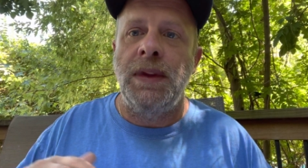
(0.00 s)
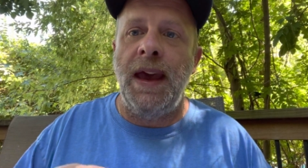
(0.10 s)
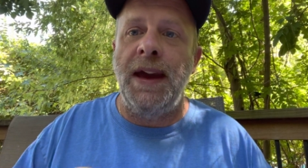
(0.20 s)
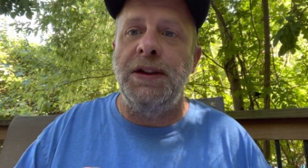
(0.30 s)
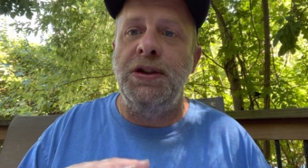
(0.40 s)

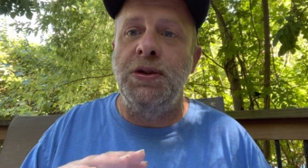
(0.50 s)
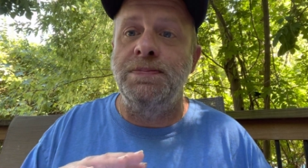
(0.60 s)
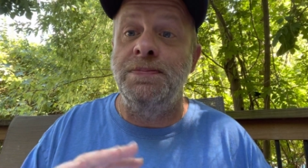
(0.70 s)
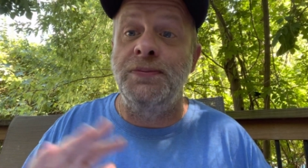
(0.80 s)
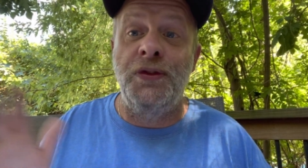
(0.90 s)
and you
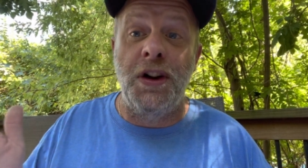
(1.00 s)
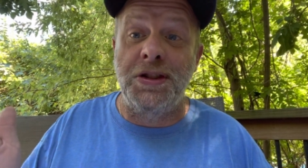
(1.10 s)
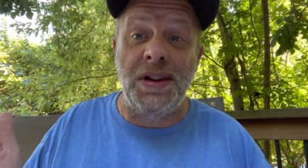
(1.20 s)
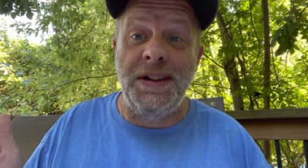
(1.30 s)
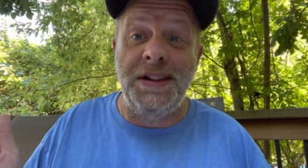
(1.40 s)

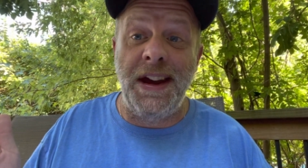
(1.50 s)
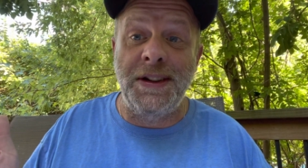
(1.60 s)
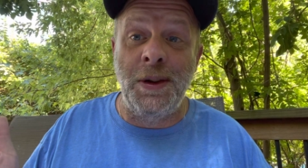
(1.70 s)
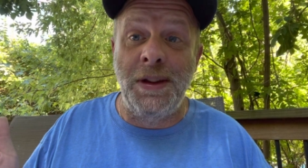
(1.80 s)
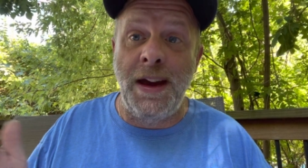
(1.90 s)
virtually take
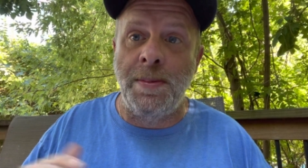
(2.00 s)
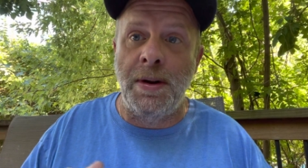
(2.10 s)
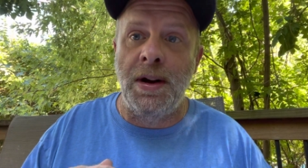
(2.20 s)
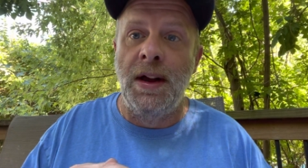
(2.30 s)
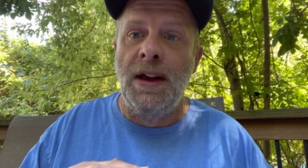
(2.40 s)
no
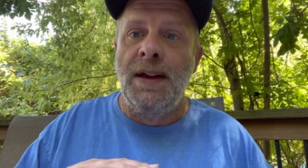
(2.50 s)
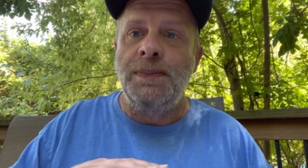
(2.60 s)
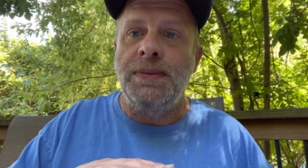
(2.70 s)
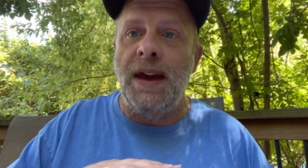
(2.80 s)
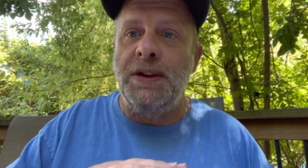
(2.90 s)
labor
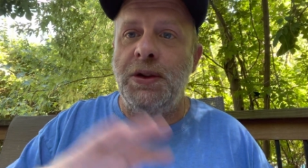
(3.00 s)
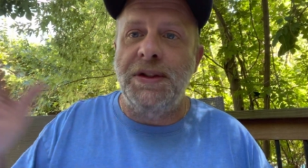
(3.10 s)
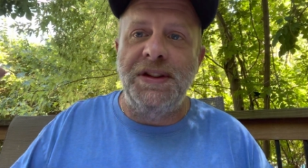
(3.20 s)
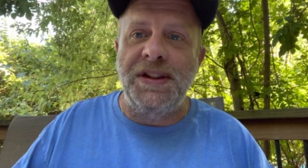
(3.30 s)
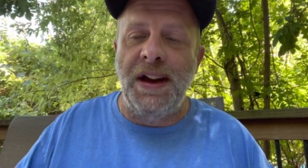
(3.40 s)
and you
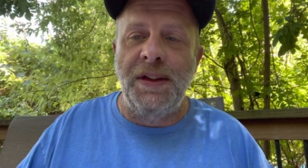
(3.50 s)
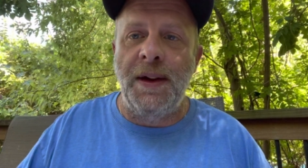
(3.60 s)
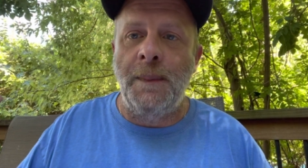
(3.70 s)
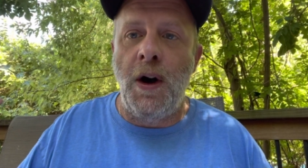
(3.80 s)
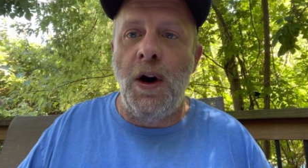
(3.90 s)
can sell
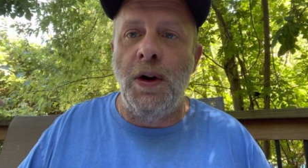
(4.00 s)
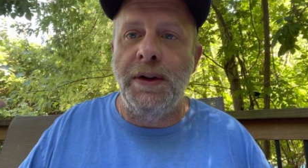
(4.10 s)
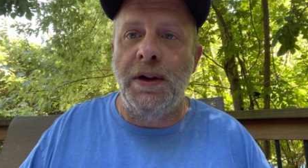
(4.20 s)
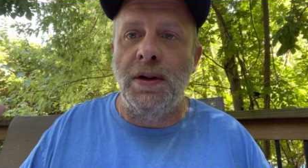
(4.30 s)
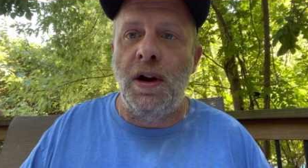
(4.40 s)
them all
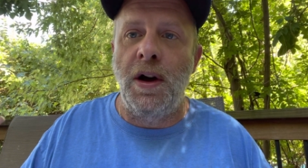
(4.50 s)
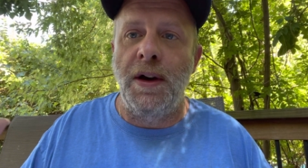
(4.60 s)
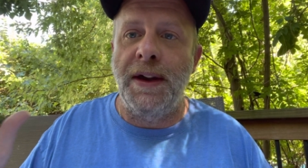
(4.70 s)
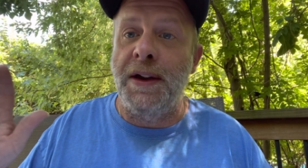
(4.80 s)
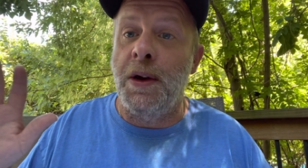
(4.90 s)
year
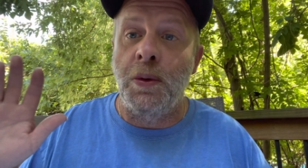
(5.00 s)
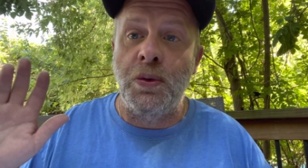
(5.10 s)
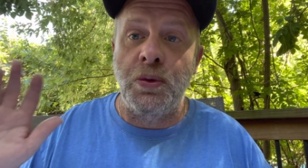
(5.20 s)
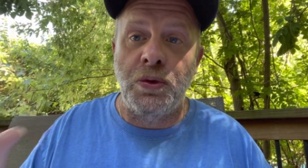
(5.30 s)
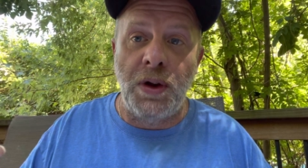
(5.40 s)
long and go
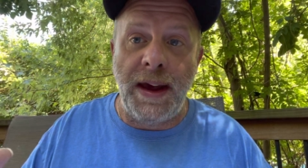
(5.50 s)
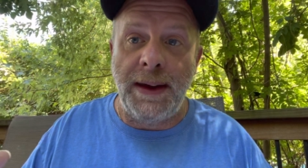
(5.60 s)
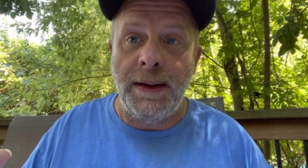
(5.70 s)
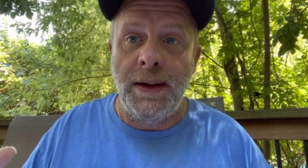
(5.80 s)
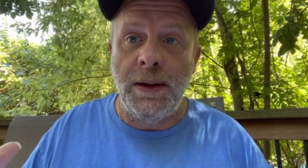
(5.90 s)
great
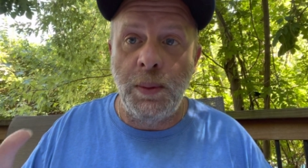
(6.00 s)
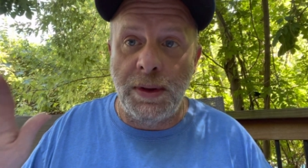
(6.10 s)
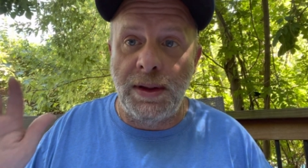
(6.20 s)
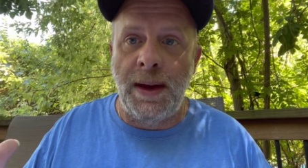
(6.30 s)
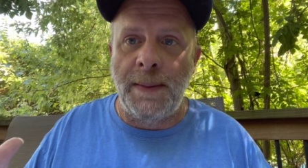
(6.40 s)

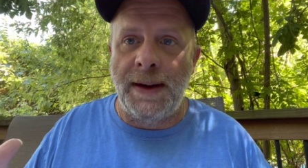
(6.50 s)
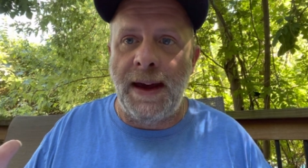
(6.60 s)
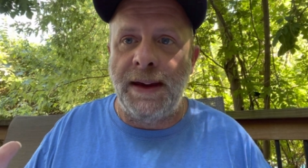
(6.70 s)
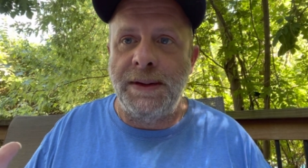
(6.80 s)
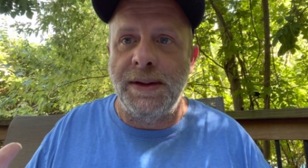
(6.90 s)
with lemonades.